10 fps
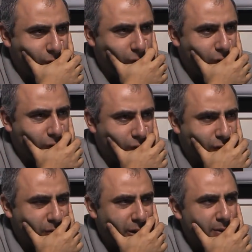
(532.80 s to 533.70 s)
You know,
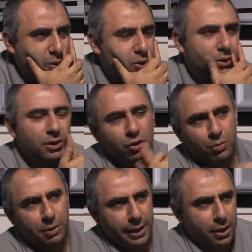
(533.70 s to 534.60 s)
sometimes you just need
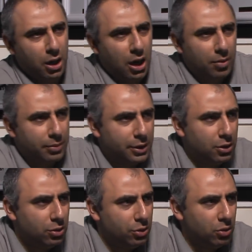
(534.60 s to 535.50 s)
to play calm, you
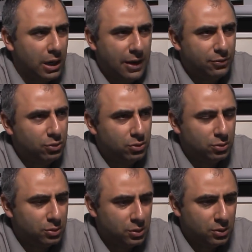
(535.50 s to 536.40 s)
know, you don't have to.